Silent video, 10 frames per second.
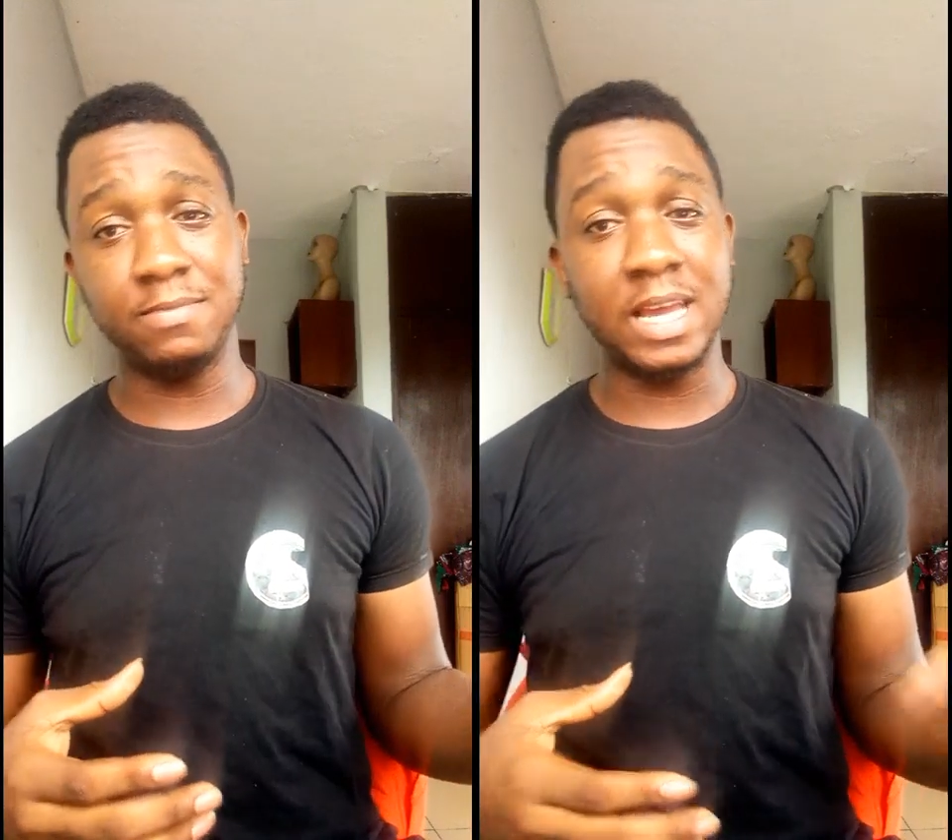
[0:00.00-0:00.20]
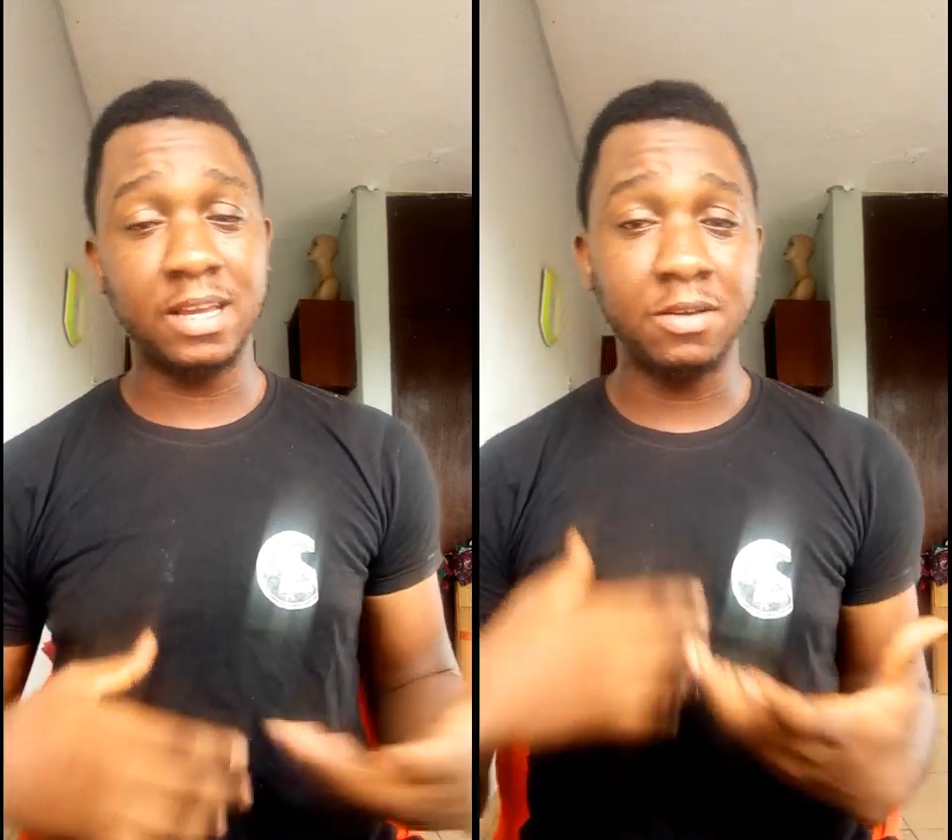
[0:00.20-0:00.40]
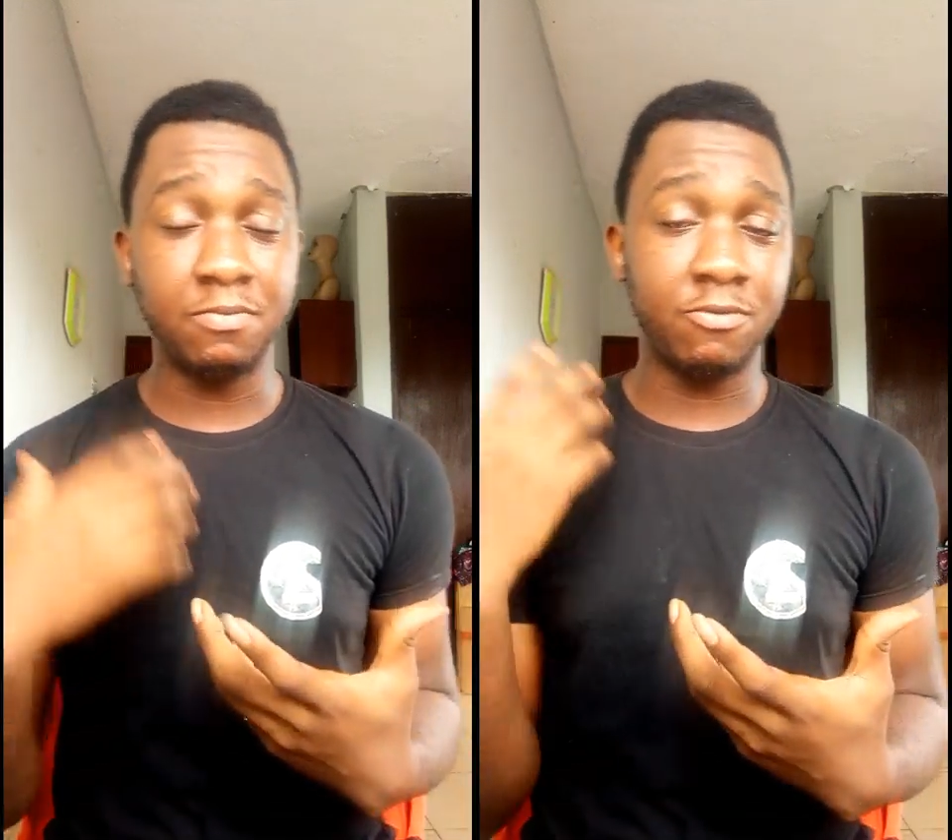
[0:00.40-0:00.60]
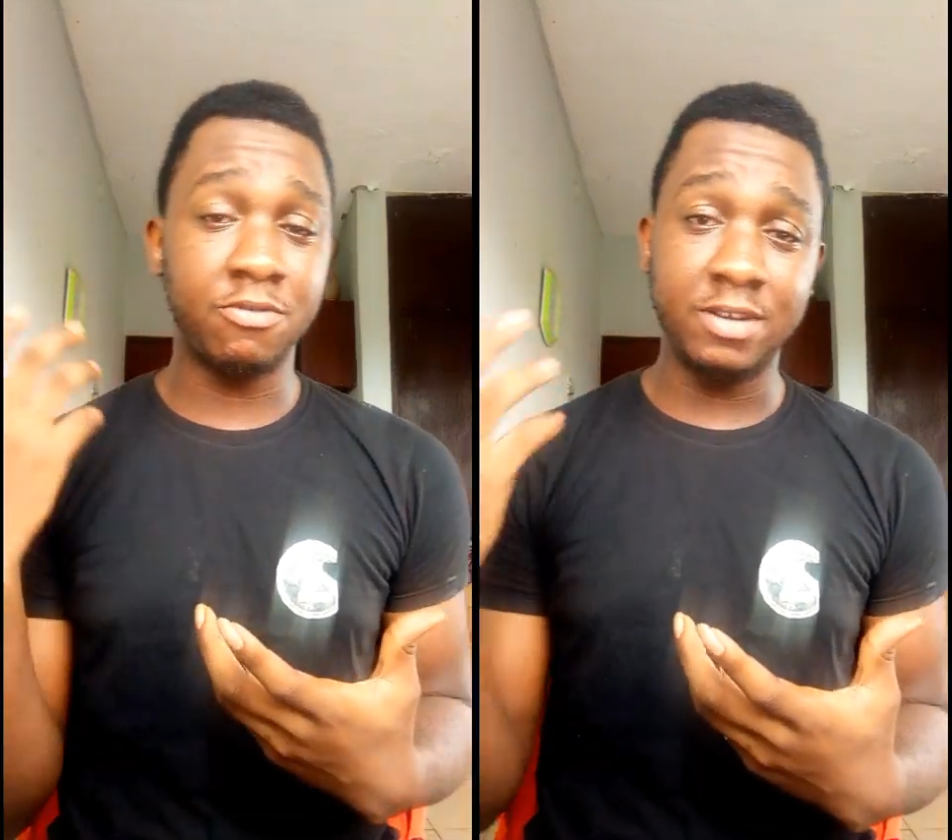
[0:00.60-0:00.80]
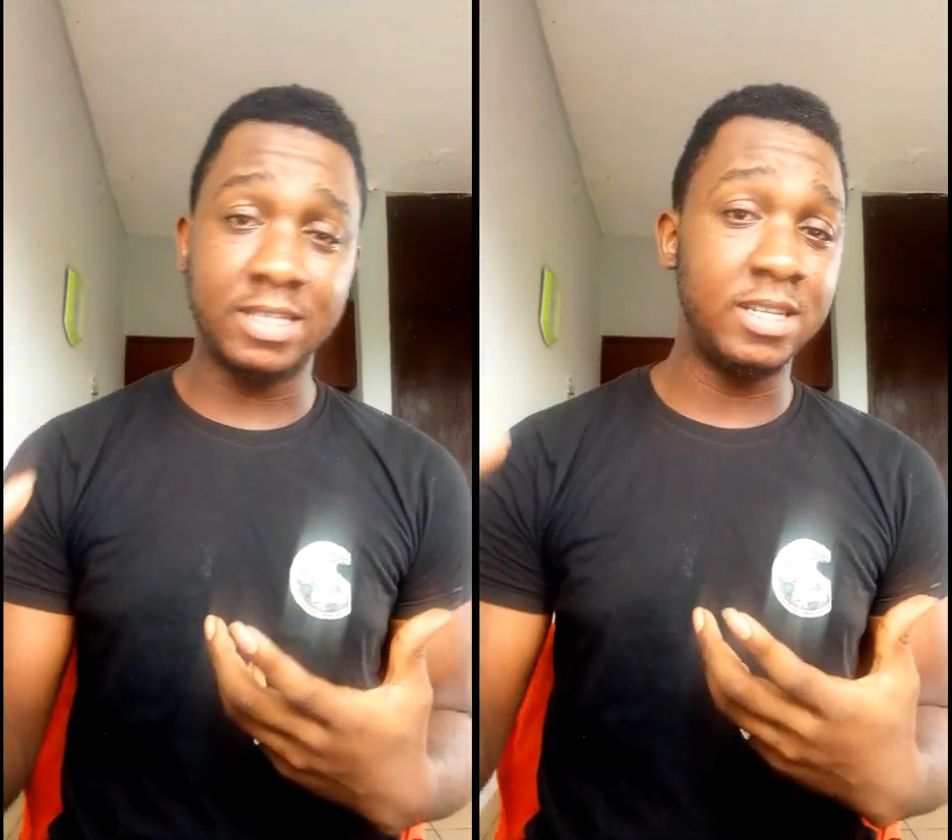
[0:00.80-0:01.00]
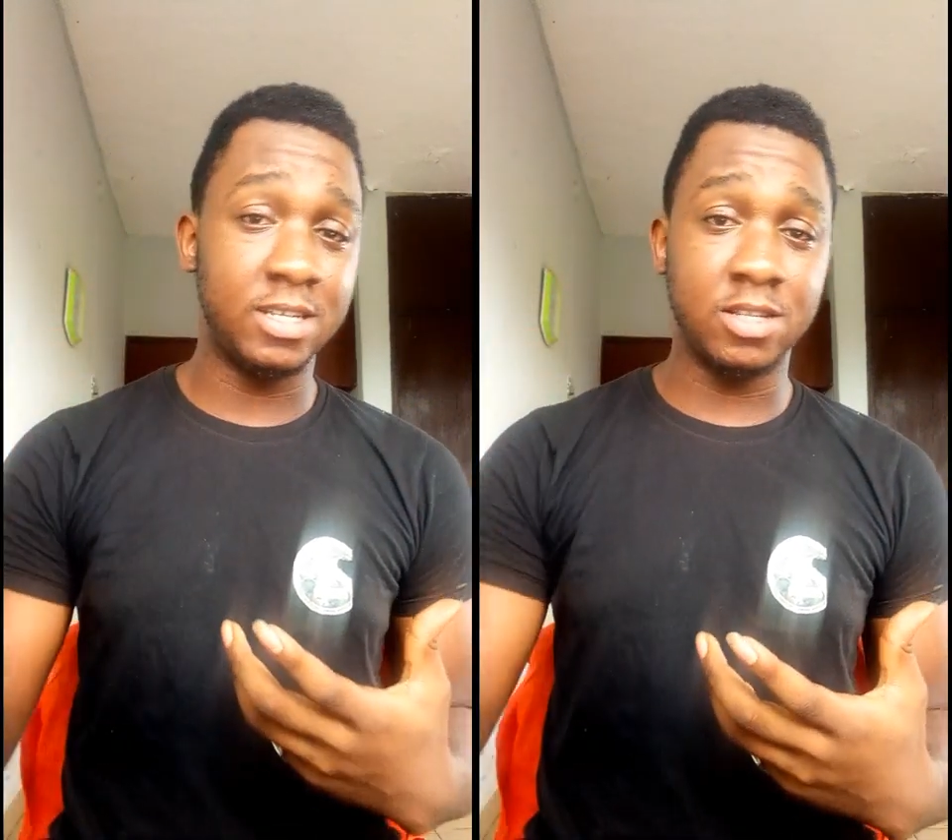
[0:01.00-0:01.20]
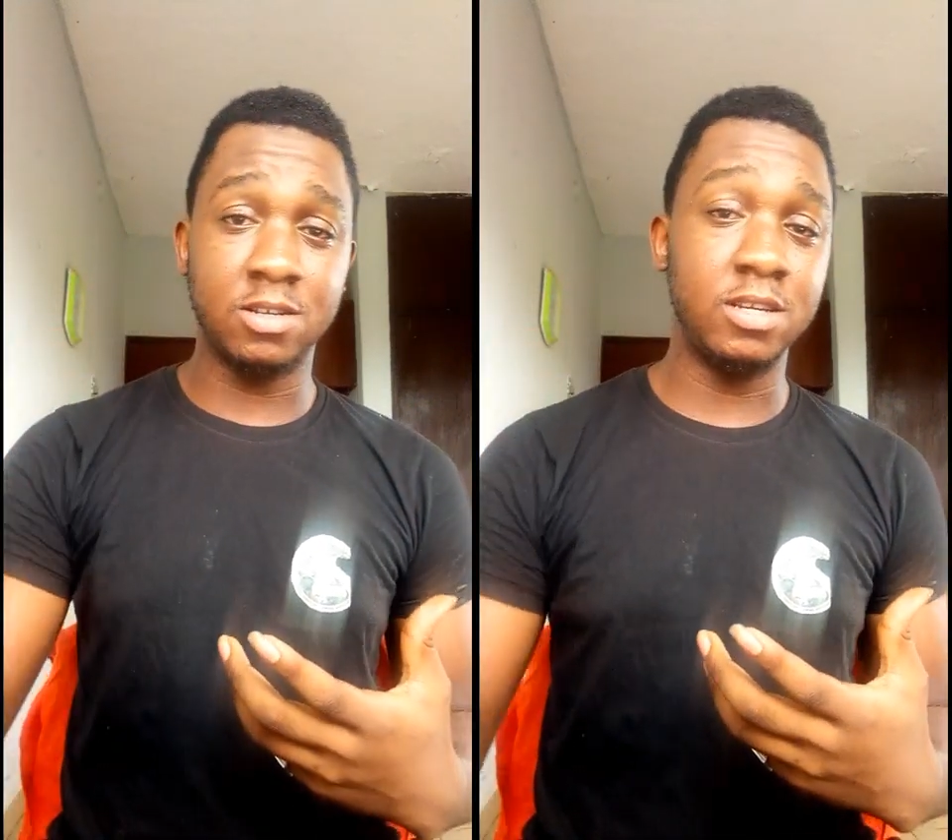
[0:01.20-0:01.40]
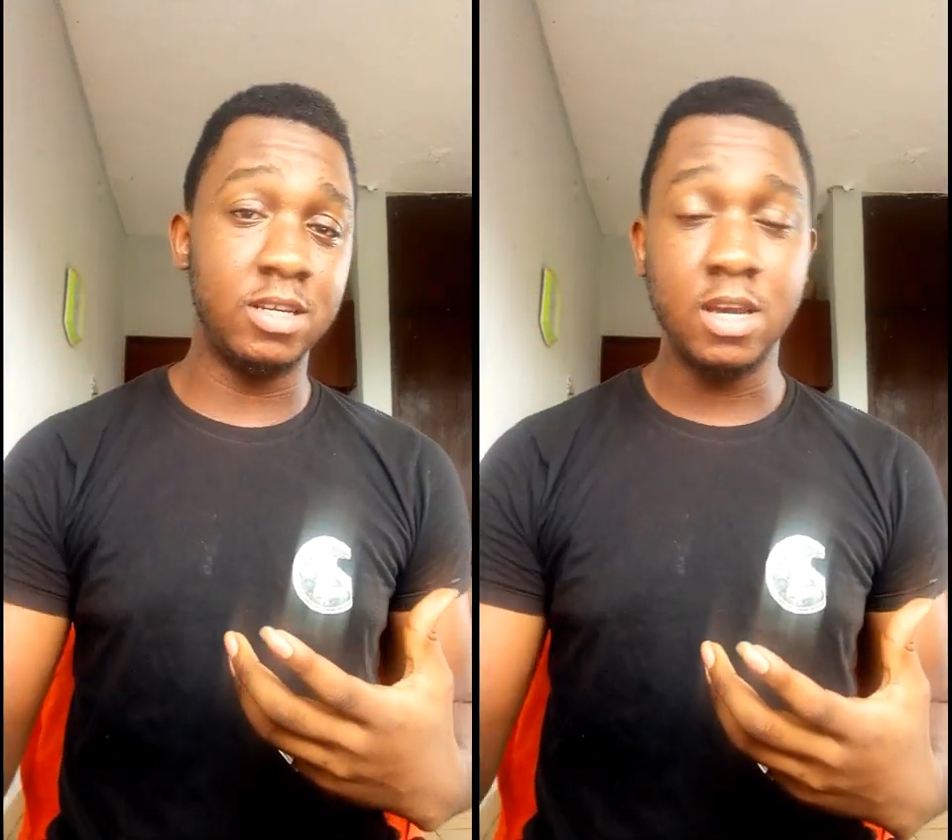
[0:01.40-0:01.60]
like creating a
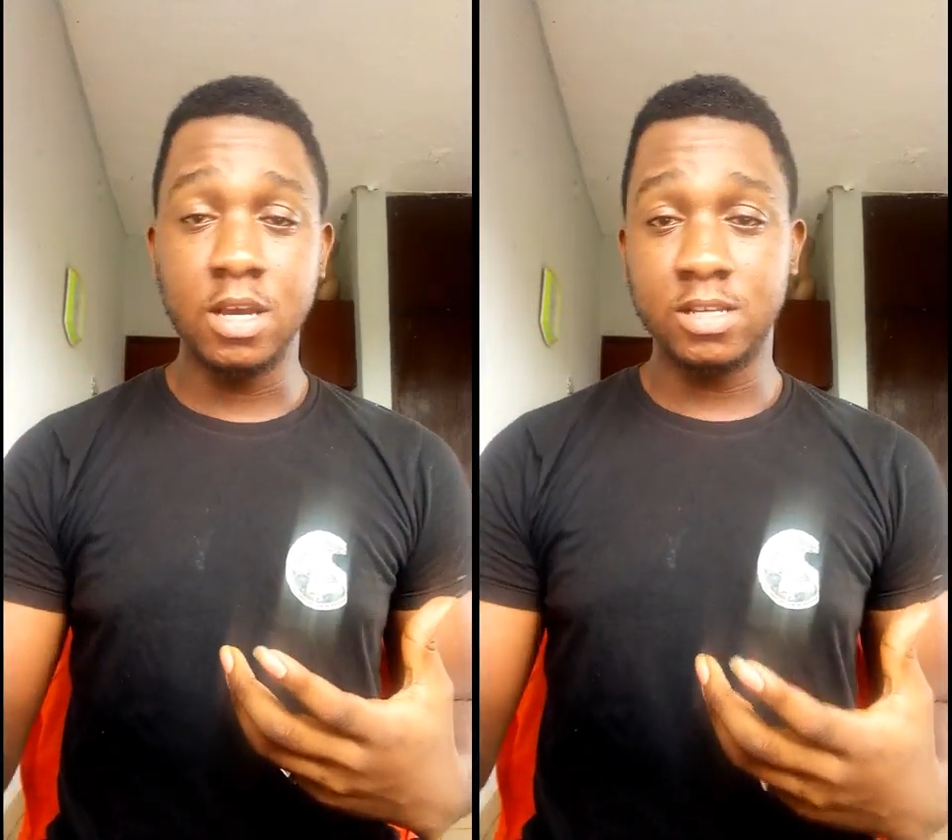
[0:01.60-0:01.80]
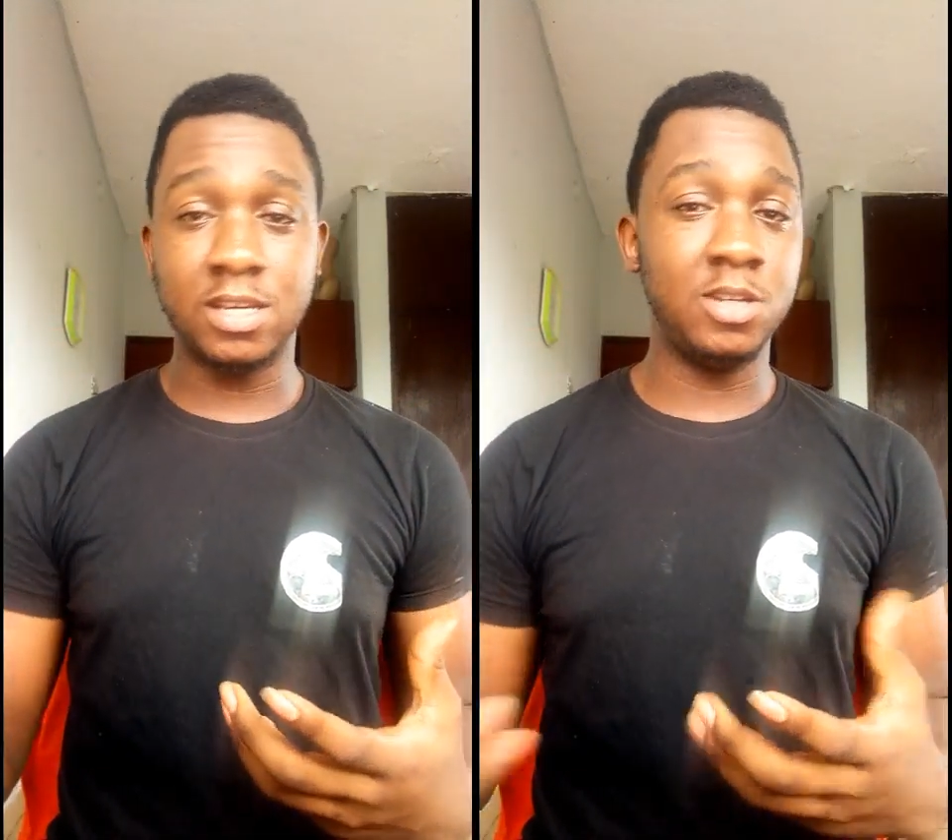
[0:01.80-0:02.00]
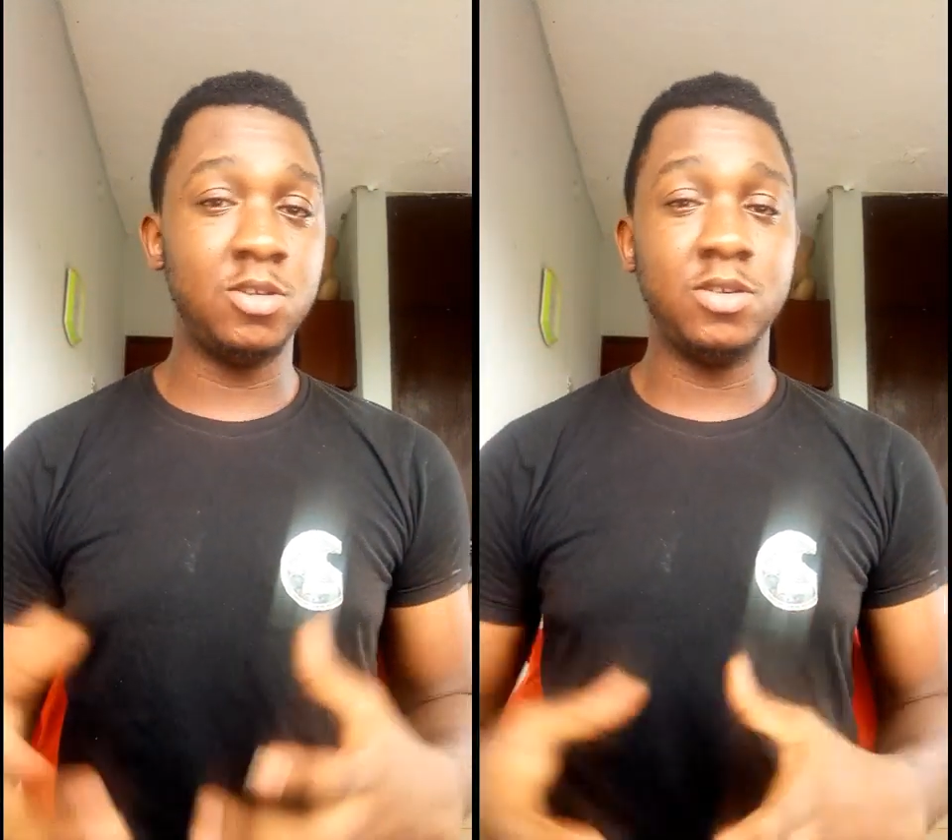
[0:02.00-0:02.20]
study schedule,